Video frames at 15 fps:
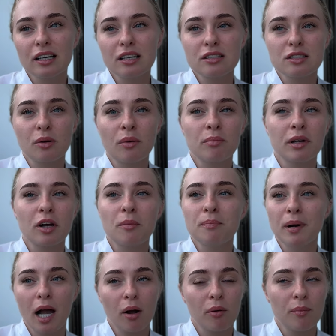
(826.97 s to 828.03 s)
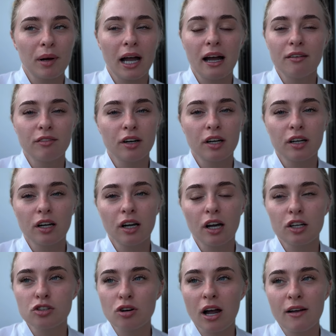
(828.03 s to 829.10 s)
so when we come back we might have a
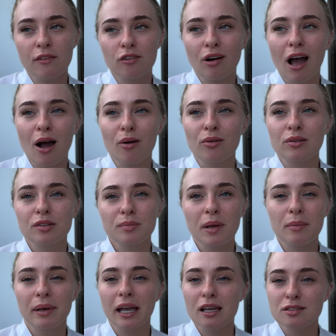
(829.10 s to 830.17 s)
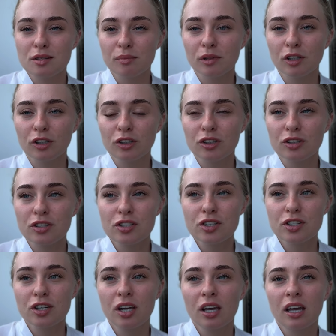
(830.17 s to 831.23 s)
drive around, maybe get some
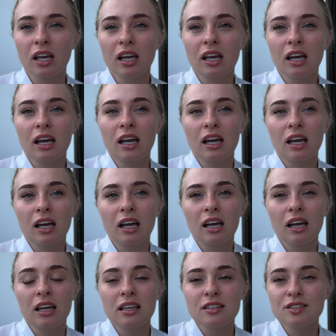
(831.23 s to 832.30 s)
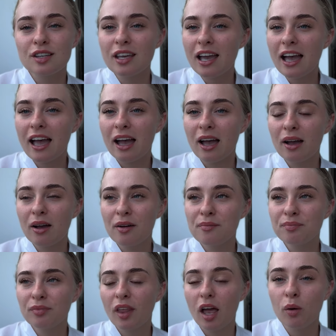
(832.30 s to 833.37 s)
lunch. So yeah,
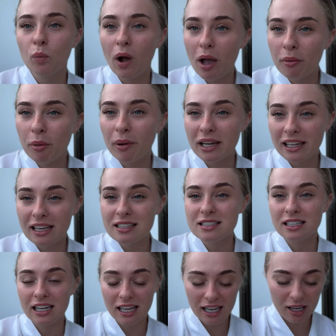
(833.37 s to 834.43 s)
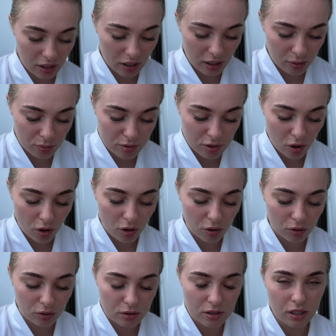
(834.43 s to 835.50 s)
and where we went yesterday, it was
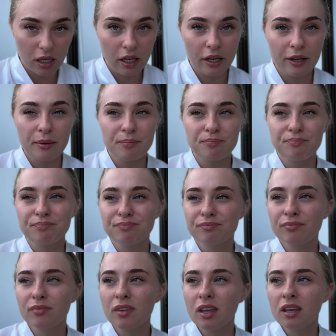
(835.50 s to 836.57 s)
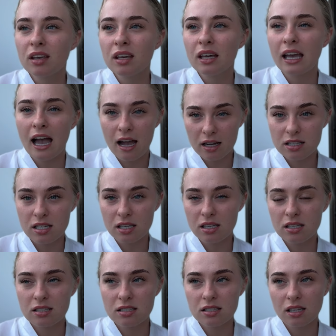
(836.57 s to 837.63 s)
called
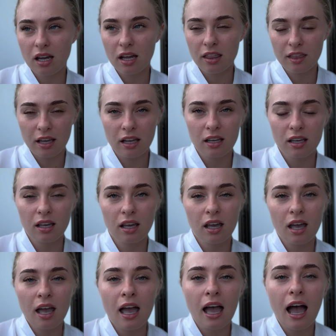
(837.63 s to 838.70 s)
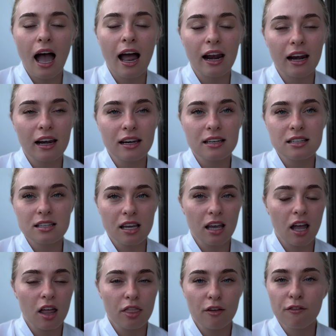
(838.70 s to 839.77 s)
Cactus, I think, and the